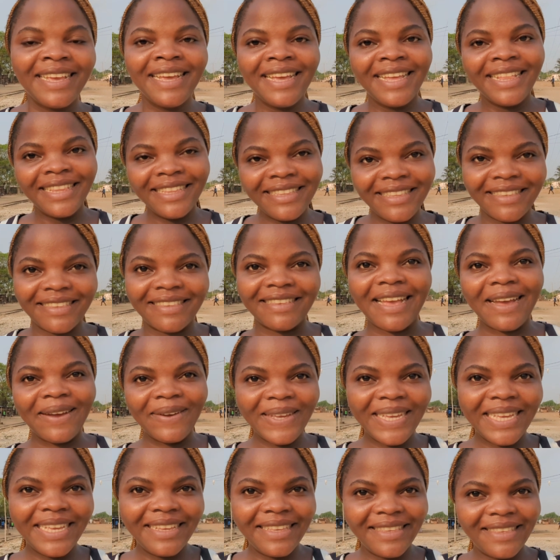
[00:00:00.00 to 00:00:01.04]
this is how
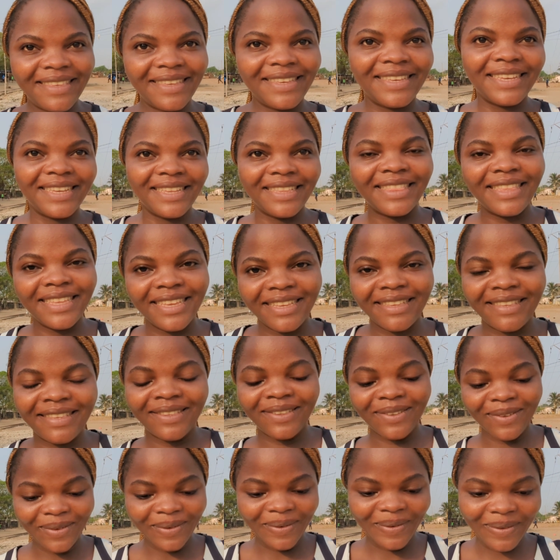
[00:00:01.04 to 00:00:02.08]
easy it is
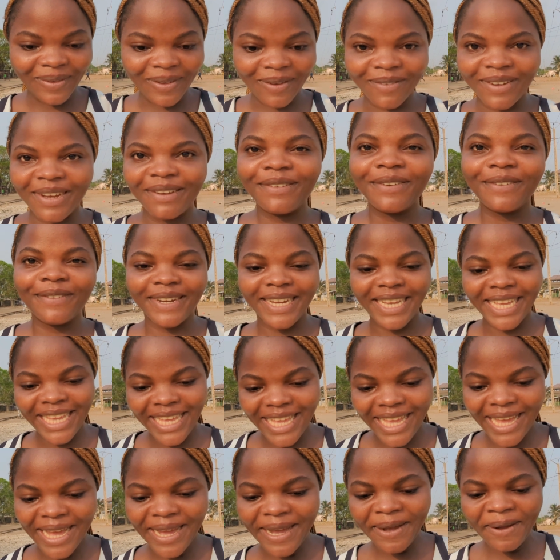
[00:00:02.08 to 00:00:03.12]
to survive over
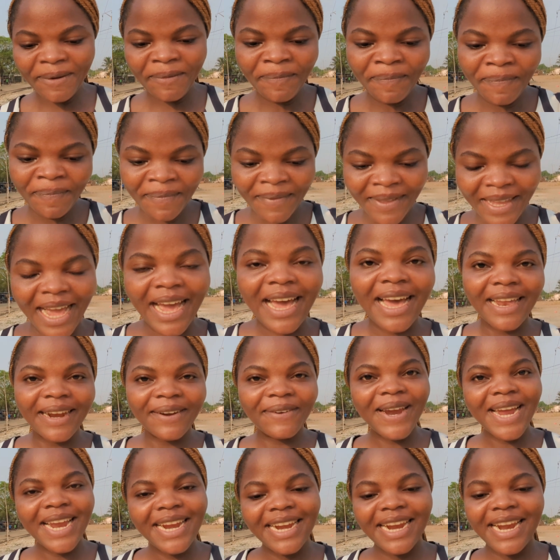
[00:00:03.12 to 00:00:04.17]
here. And
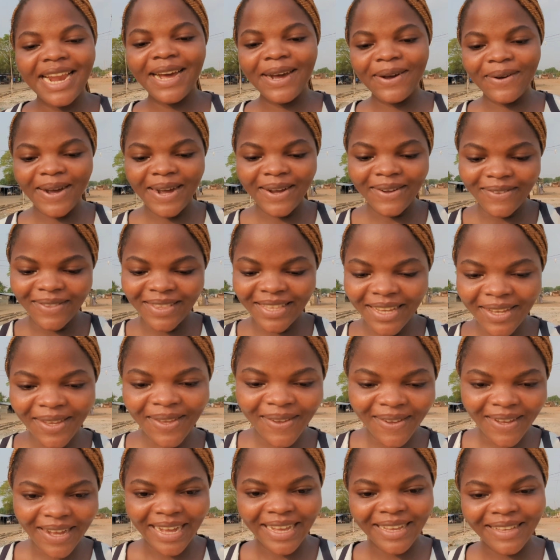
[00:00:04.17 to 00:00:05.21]
right now I'll take you
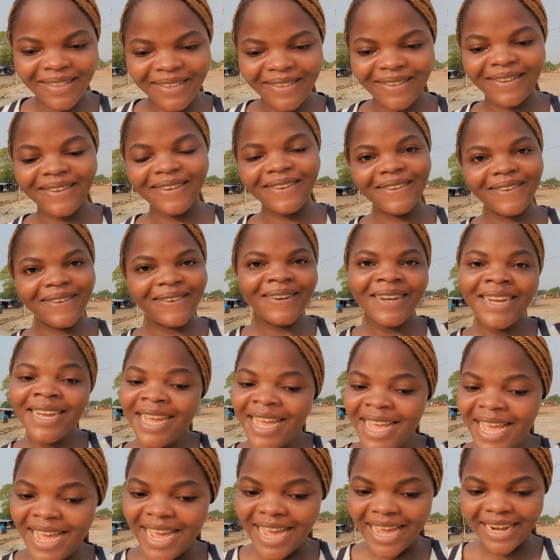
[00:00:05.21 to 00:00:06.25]
guys to go
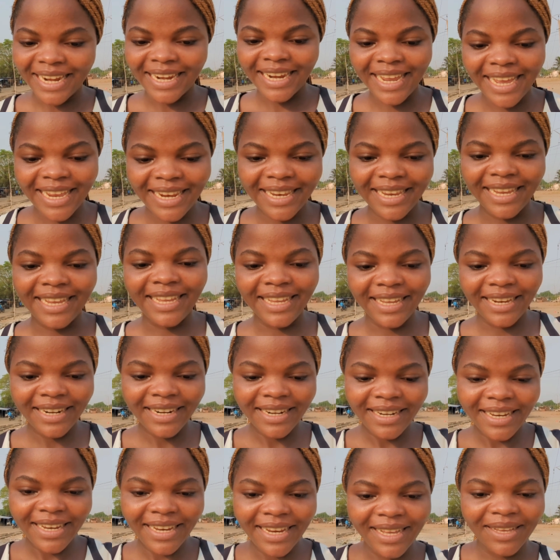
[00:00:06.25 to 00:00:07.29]
and get the
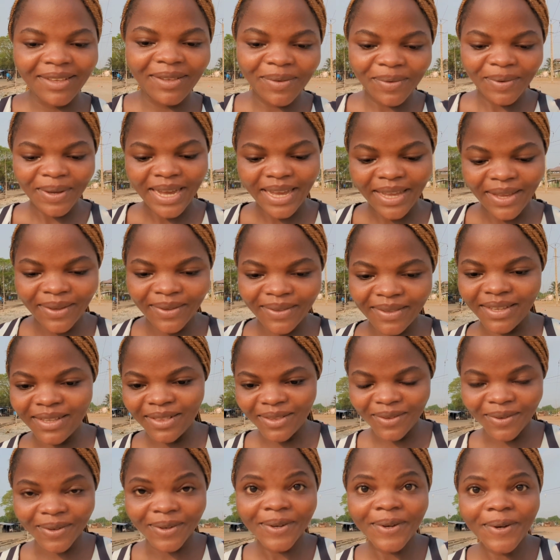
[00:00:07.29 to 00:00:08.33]
ingredients we are using
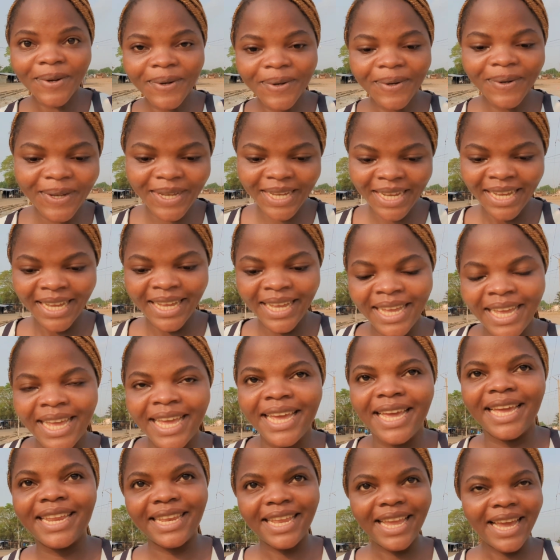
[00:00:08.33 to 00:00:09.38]
to cook.
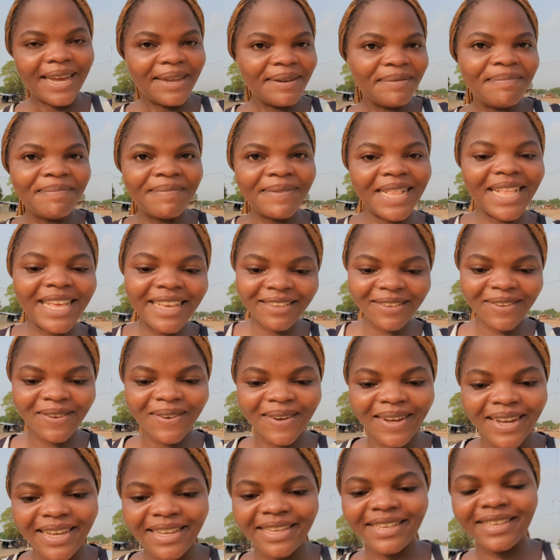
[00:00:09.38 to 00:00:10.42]
And yeah, let's go guys.